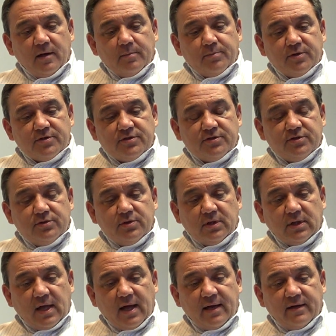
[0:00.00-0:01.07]
pursue a
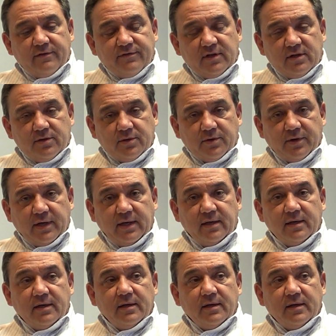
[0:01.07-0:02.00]
line of inquiry